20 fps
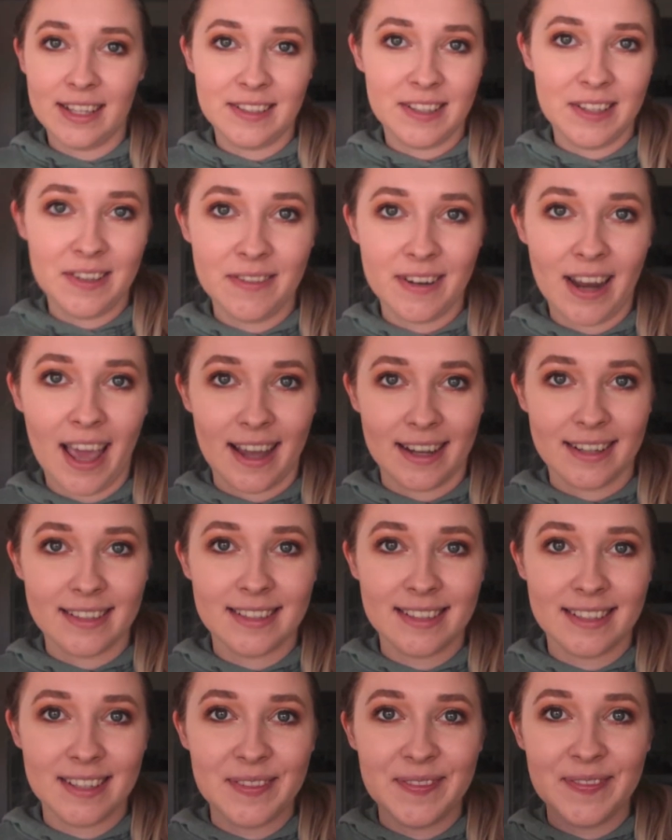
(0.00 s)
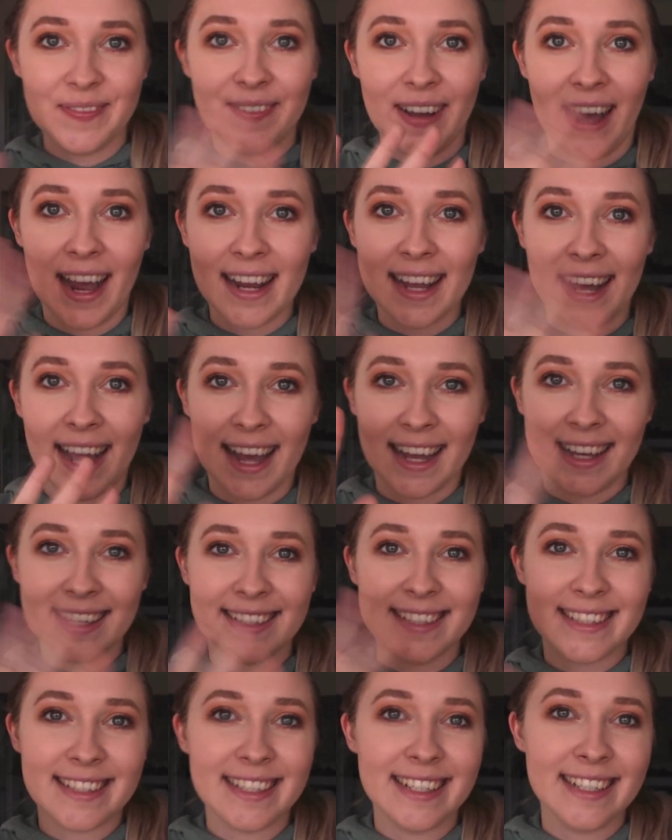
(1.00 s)
see you next. Bye
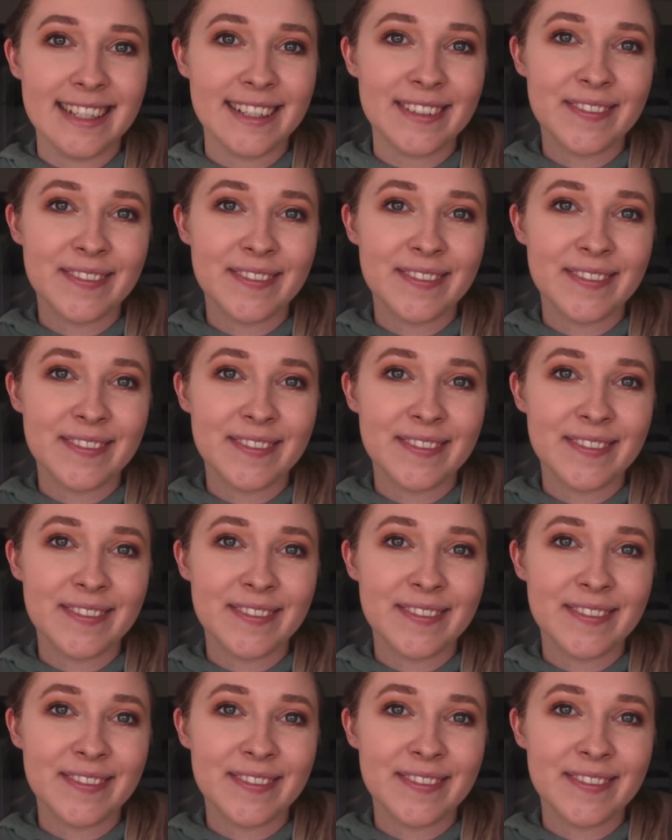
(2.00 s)
guys.